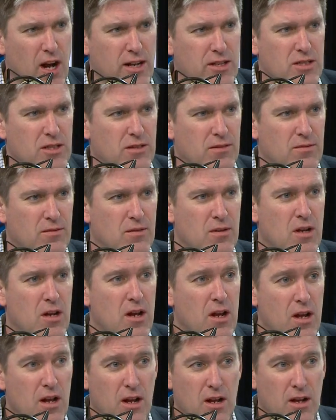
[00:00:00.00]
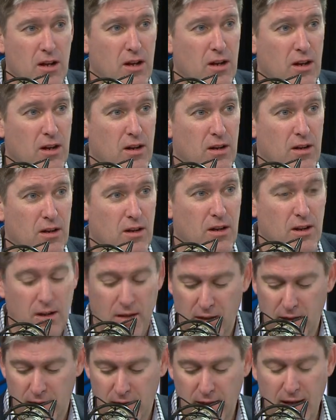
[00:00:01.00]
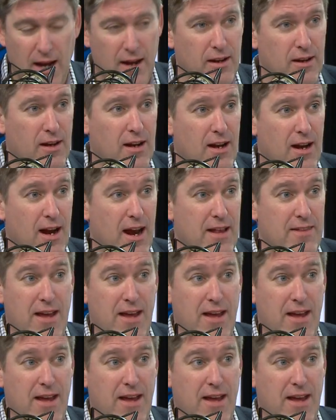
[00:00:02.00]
should give them some credit for coming back and rallying and getting the point,